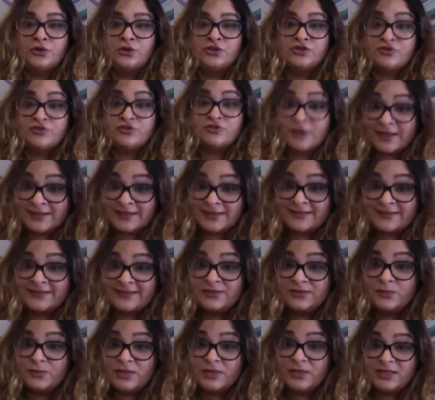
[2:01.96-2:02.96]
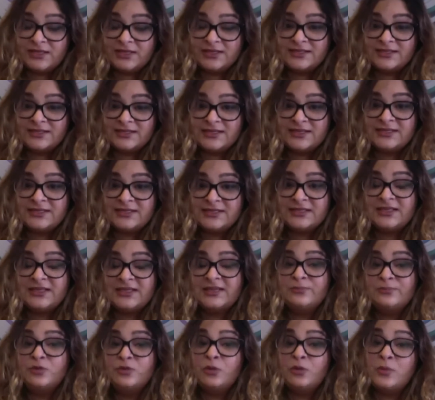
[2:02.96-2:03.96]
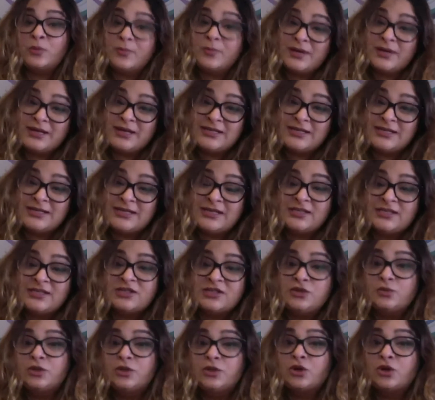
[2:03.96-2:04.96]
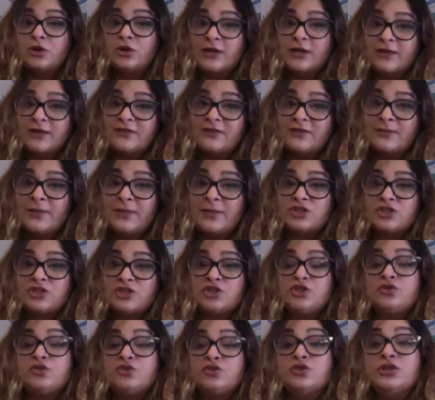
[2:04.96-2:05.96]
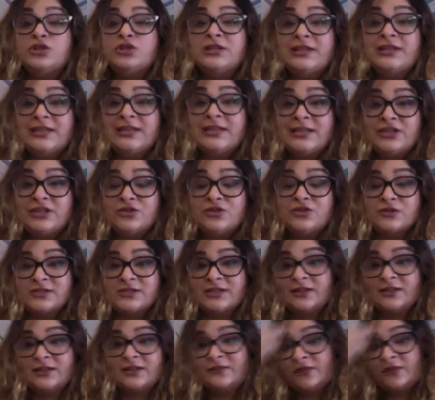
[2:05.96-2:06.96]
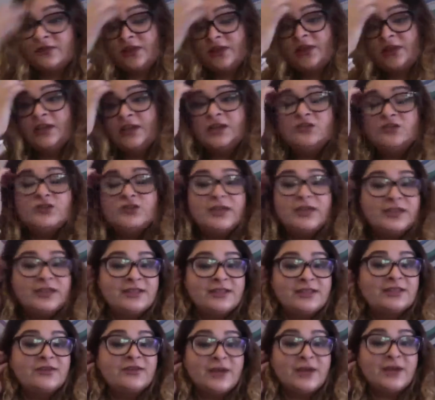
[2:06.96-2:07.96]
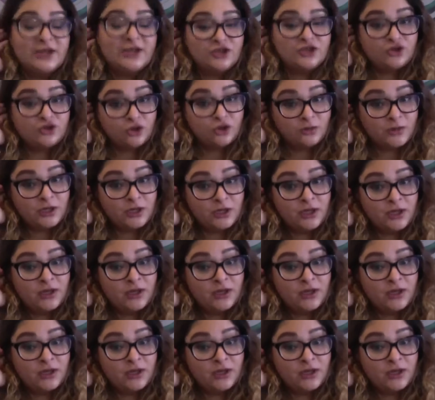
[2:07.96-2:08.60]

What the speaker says: strengths and weaknesses, the probability is you will not have the passion to lead yourself into getting the right job.